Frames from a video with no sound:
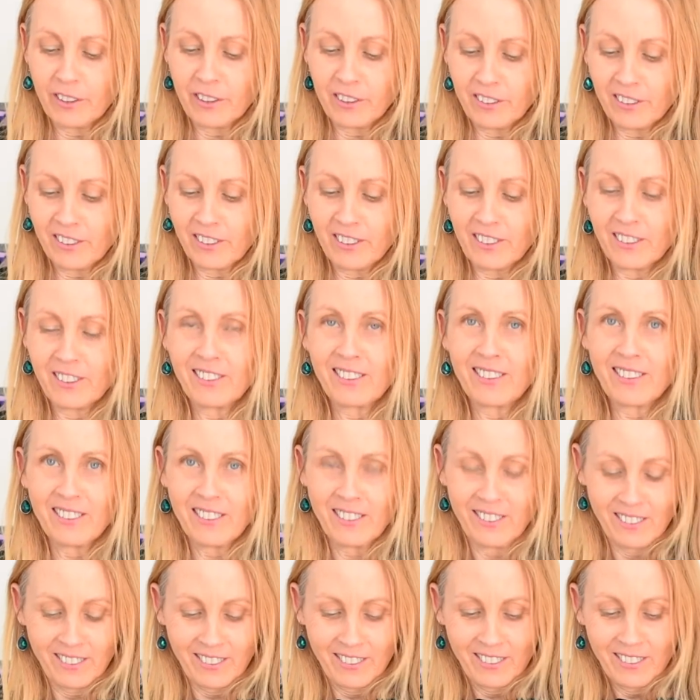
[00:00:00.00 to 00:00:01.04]
use it.
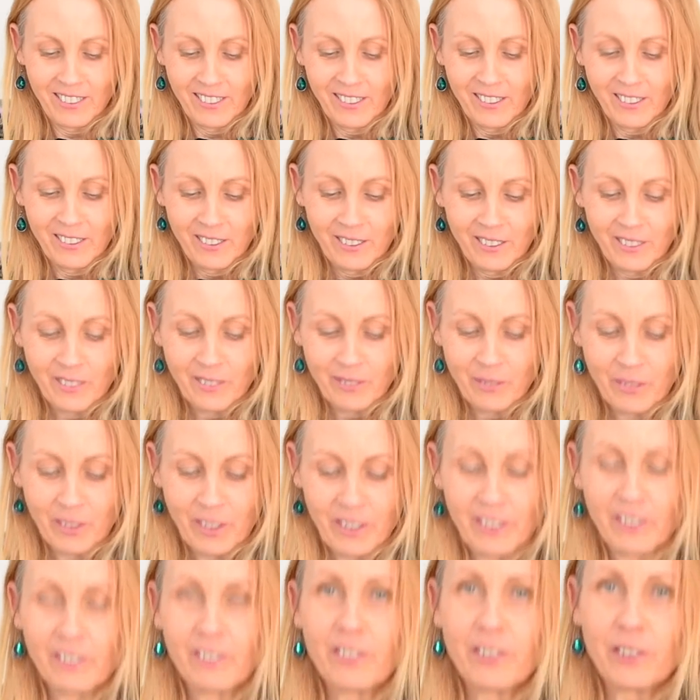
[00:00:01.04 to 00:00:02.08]
But
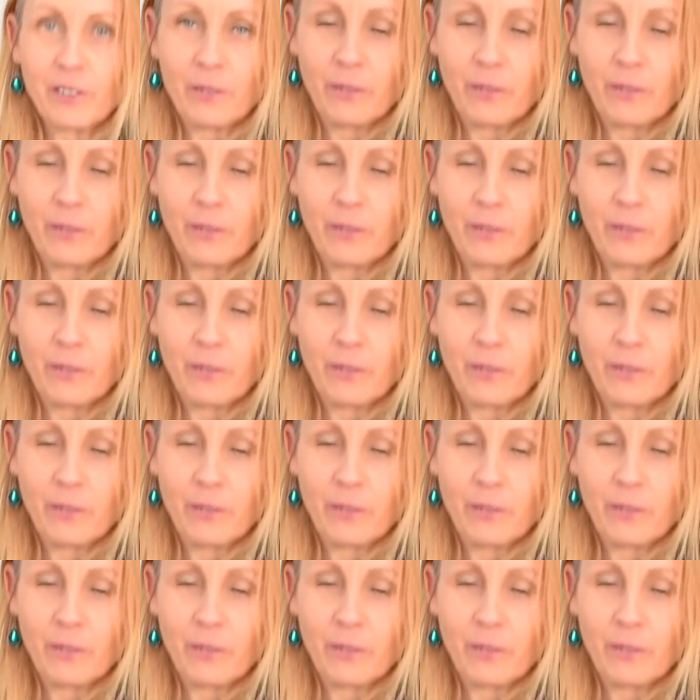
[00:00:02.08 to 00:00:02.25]
if your